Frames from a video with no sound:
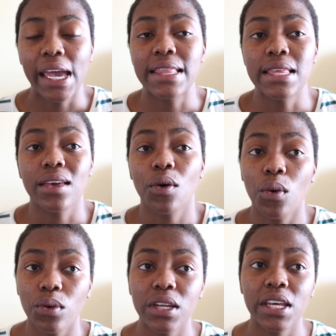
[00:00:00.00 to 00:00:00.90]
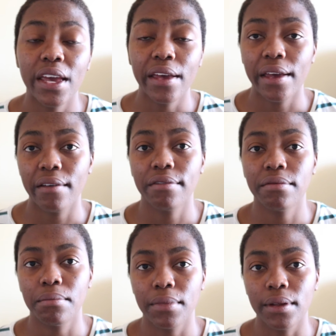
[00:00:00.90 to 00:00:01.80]
and then they only have
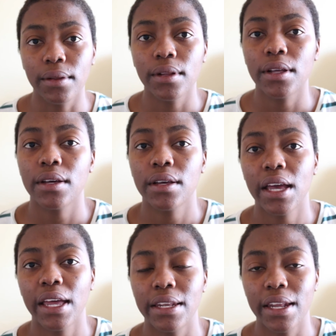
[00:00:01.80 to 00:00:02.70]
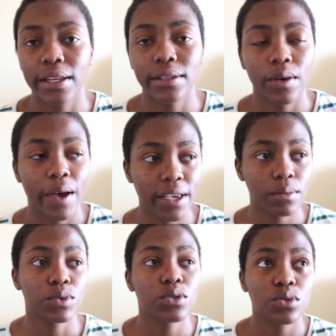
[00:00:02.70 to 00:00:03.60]
milk at night now. I am
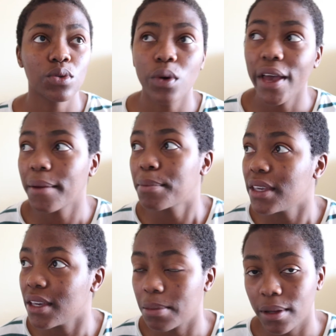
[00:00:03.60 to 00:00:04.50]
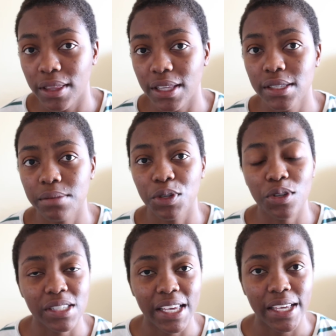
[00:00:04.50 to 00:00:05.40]
so happy about this
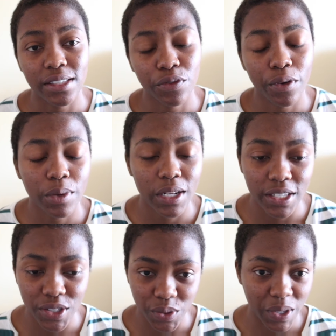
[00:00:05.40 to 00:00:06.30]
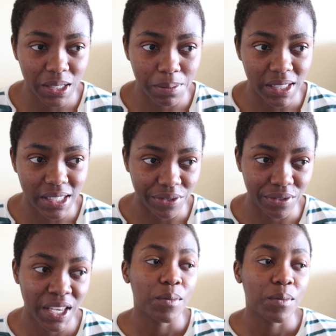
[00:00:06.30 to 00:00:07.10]
because, guys, formula is so expensive.